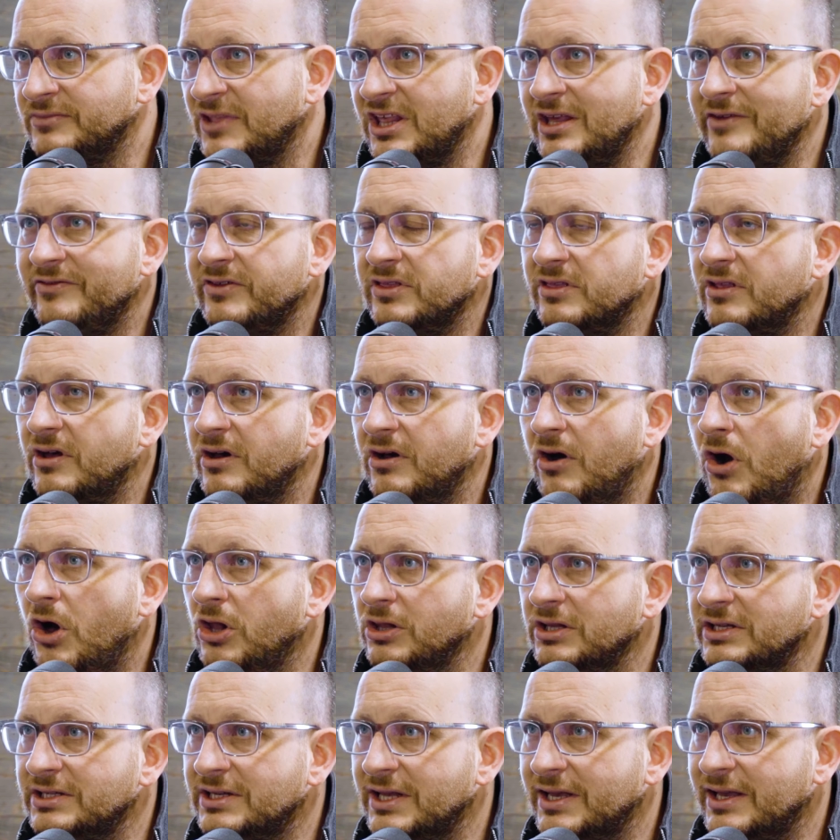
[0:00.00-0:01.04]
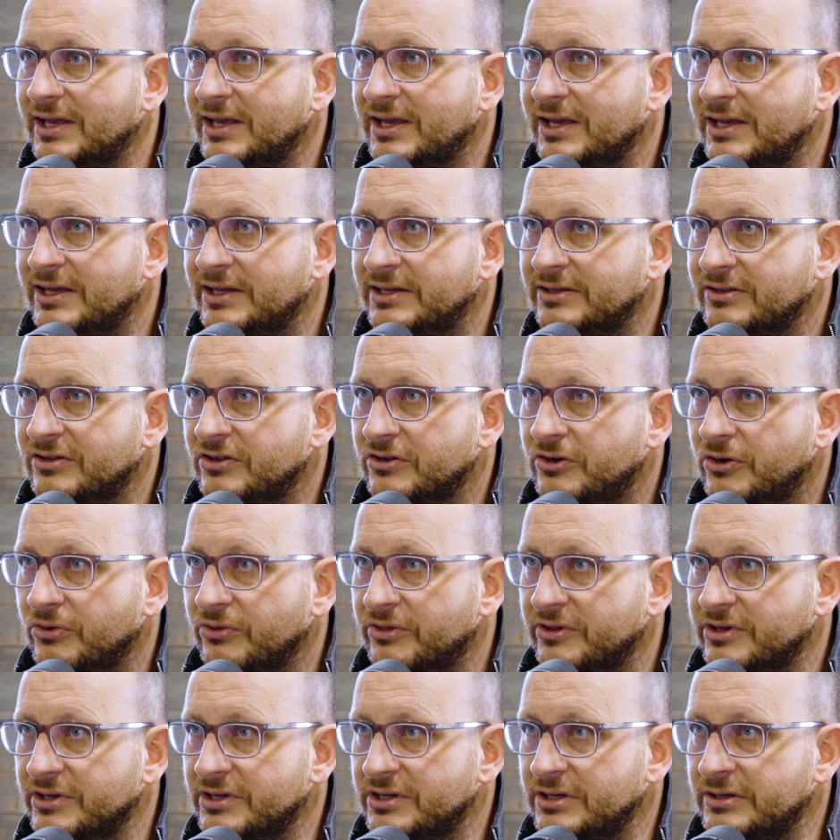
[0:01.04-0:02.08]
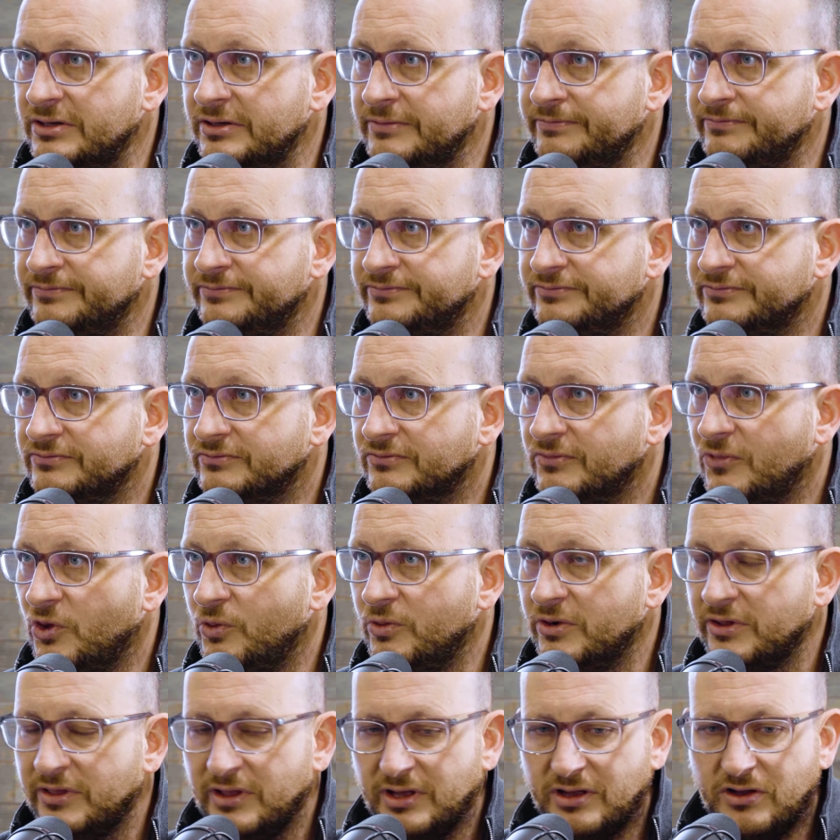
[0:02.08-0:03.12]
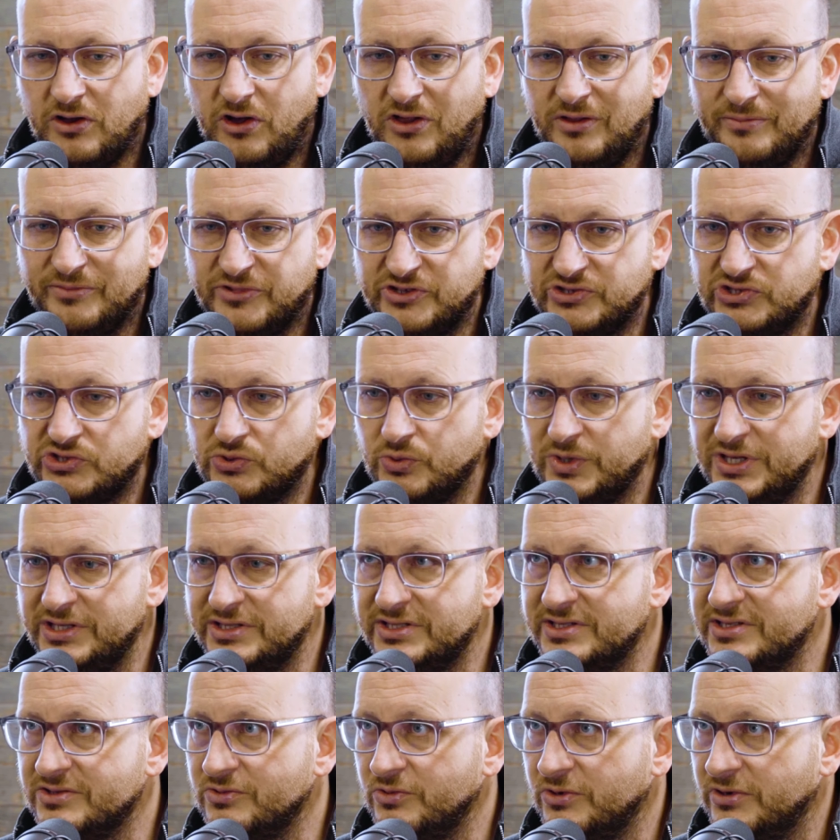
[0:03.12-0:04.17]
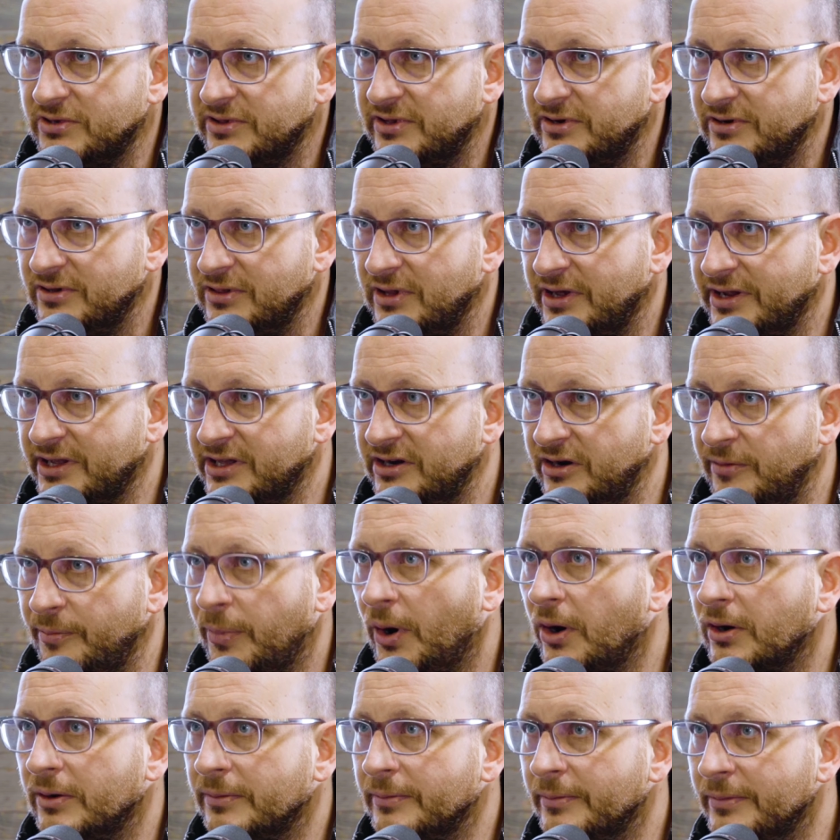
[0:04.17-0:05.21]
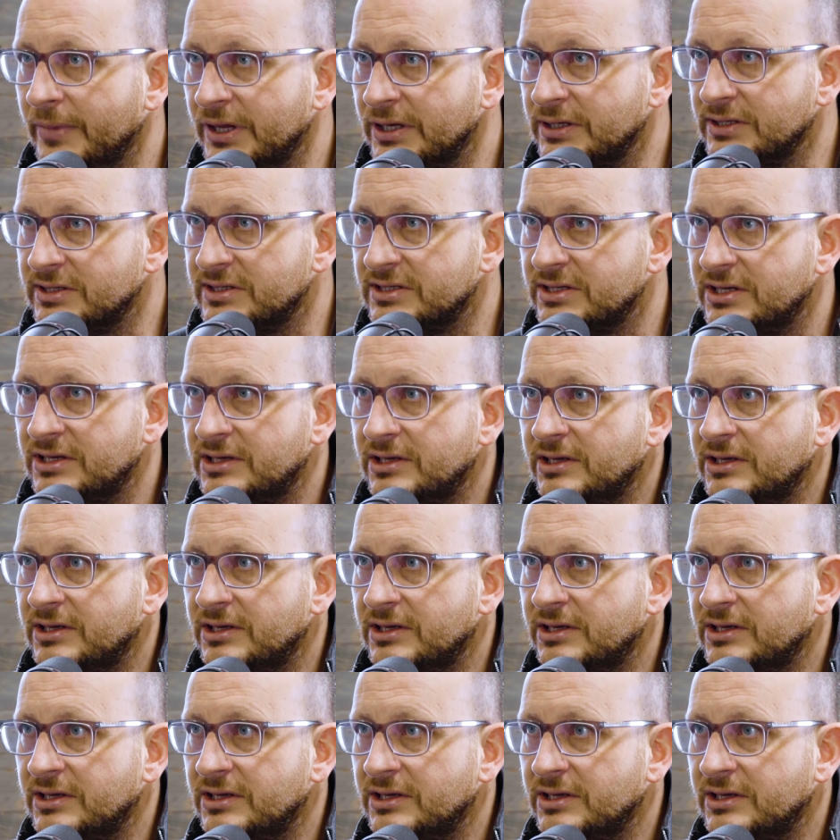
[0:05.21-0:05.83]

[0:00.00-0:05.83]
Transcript: Even the Holiday Inn, what do they call them? The suites where they're like an apartment.